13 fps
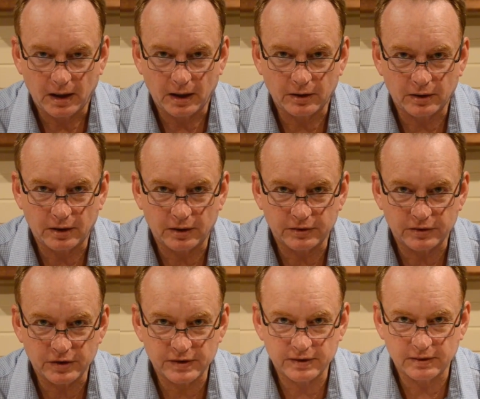And I'd
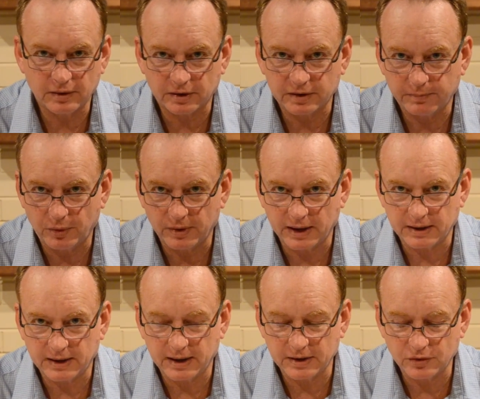just like to point out
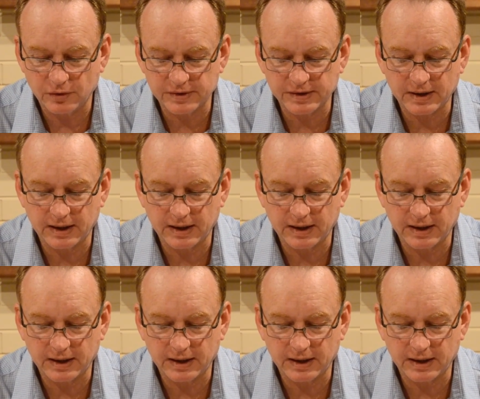now, he talks